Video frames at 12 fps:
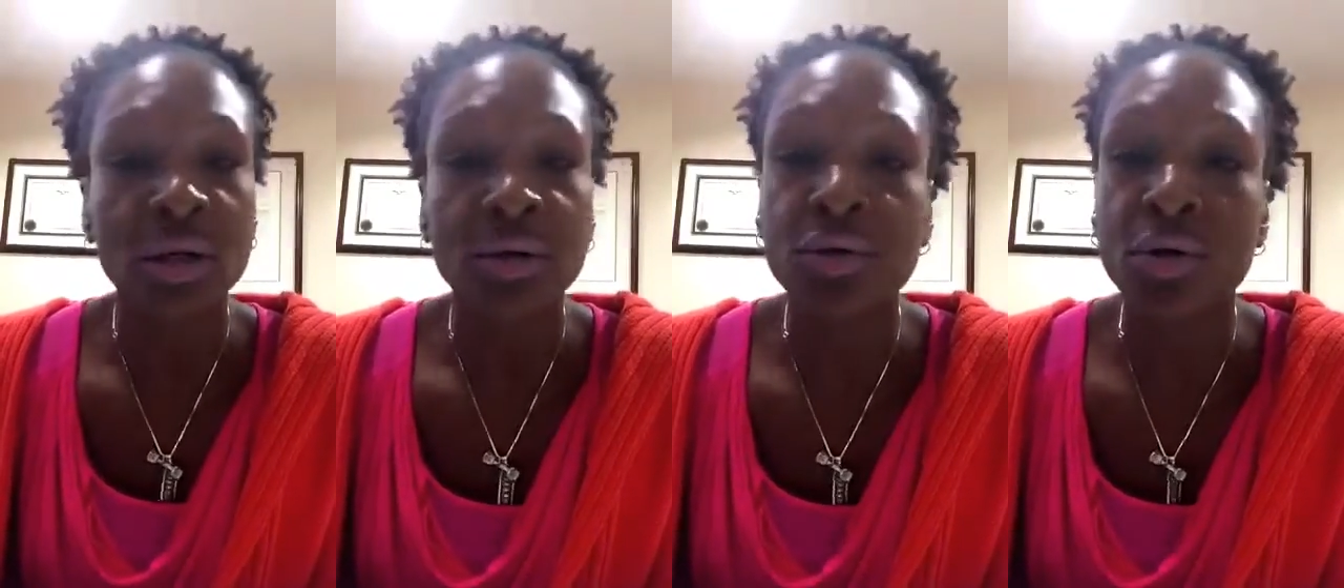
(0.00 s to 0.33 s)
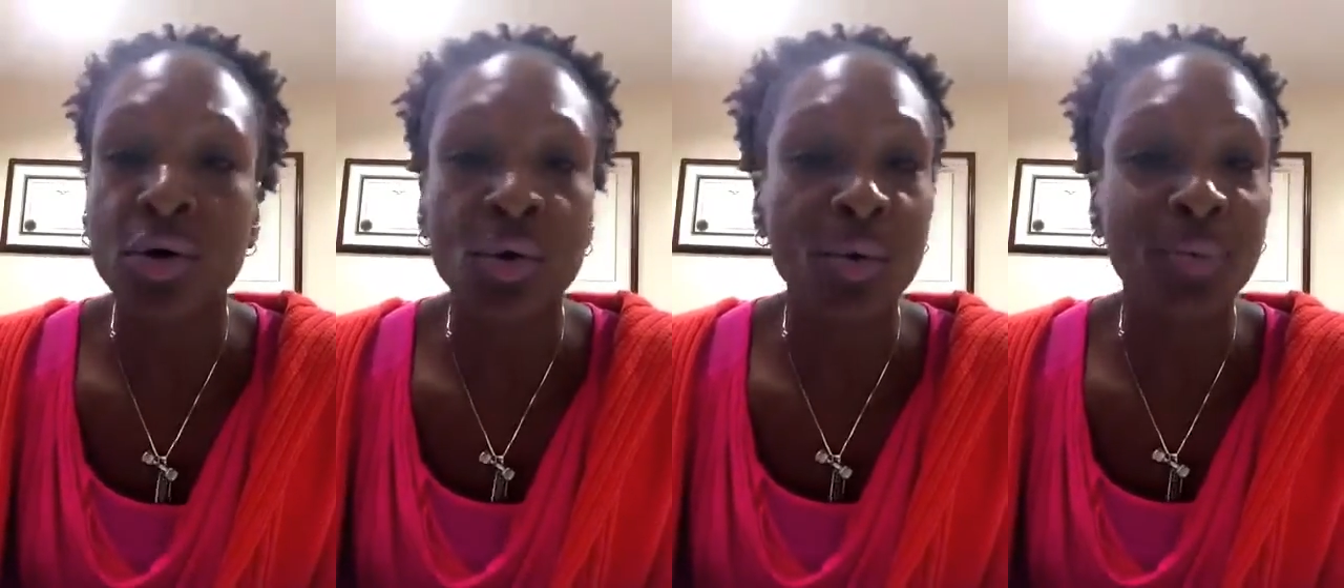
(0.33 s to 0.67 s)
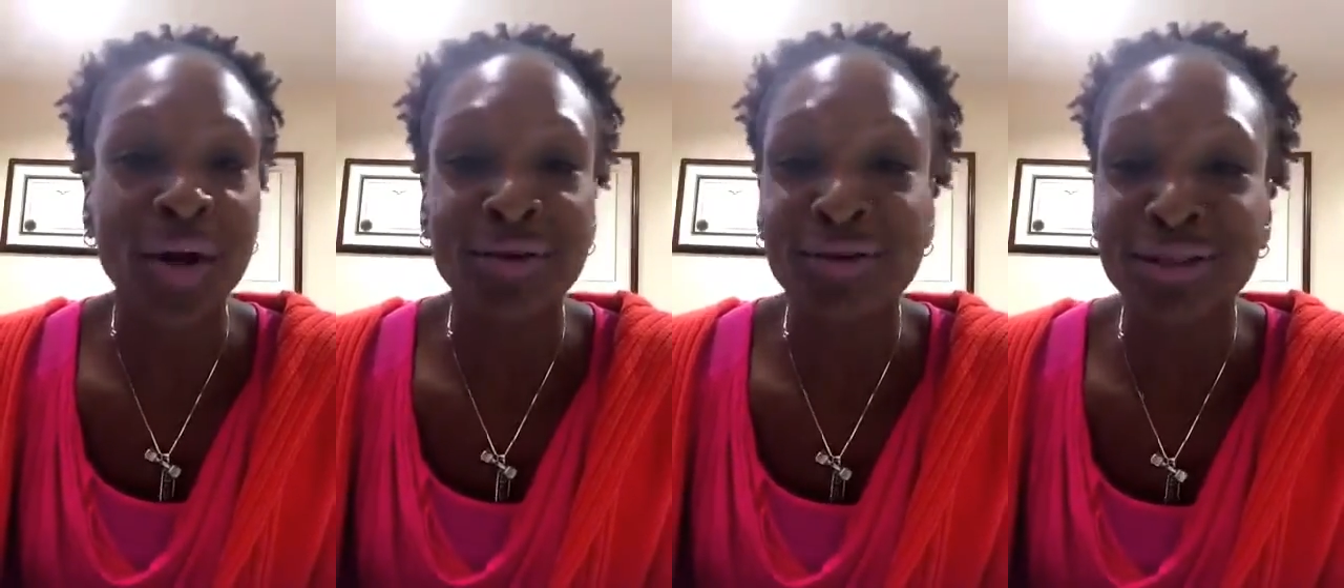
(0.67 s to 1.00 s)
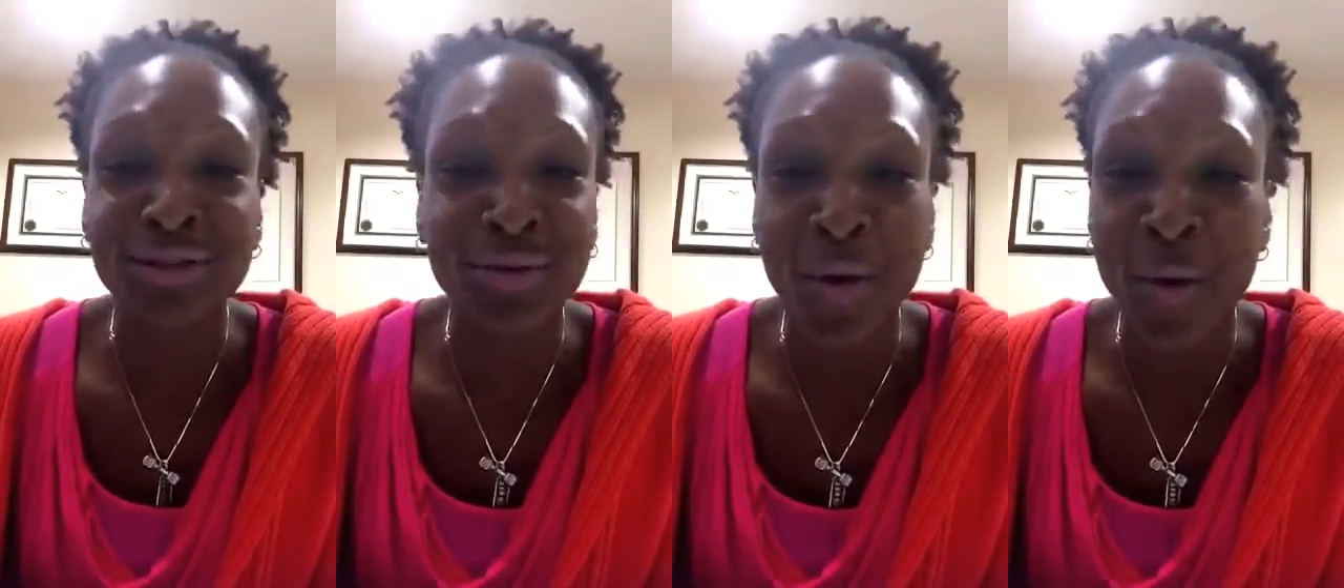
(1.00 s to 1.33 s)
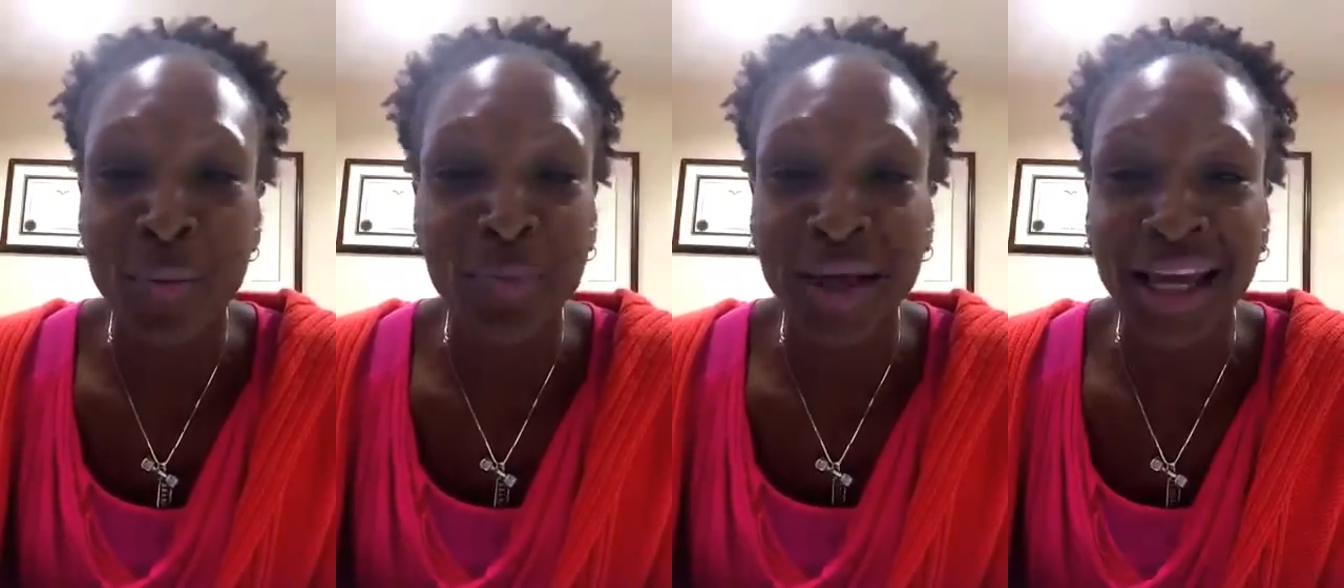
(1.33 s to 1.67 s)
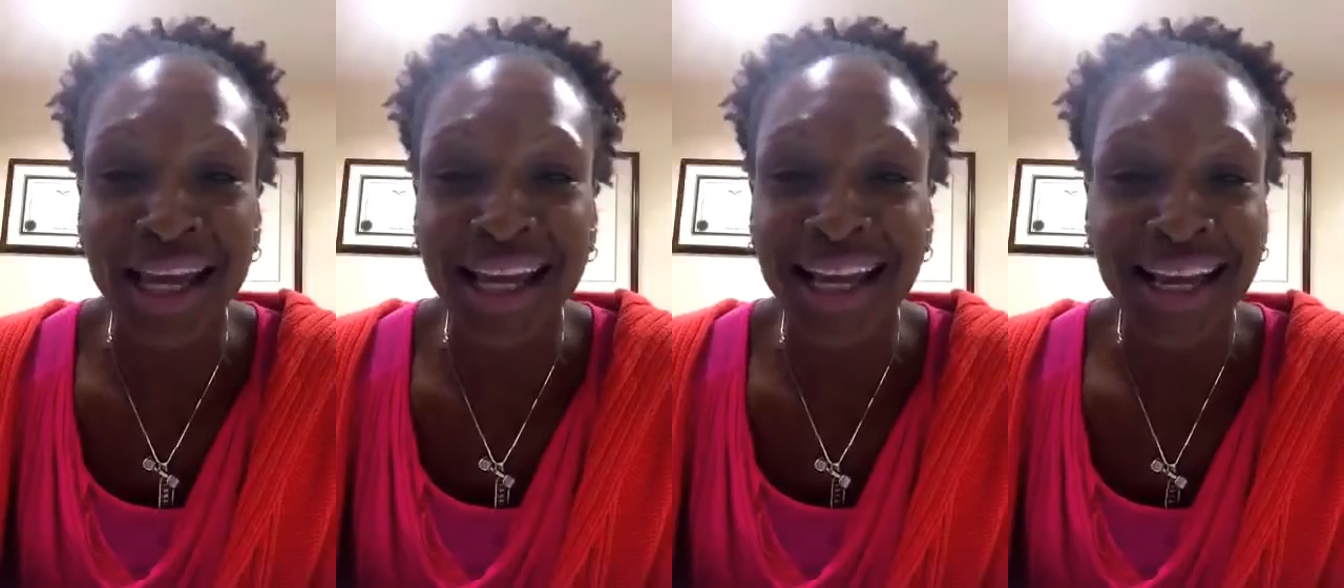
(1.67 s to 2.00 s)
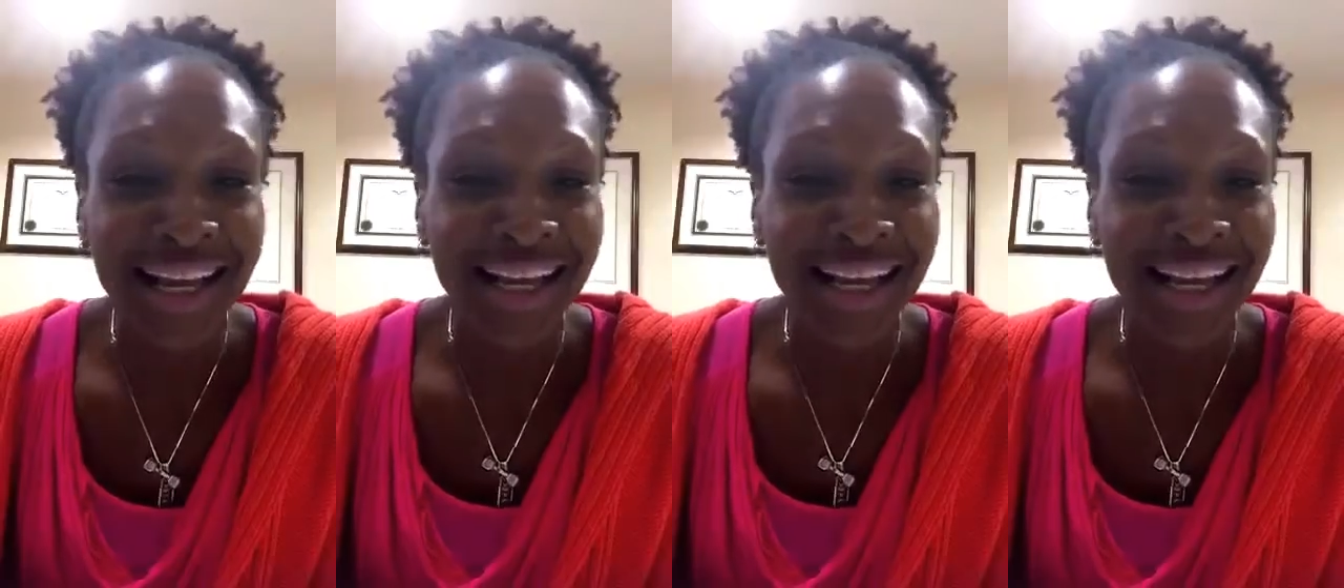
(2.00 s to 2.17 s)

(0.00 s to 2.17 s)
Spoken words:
no periscoping,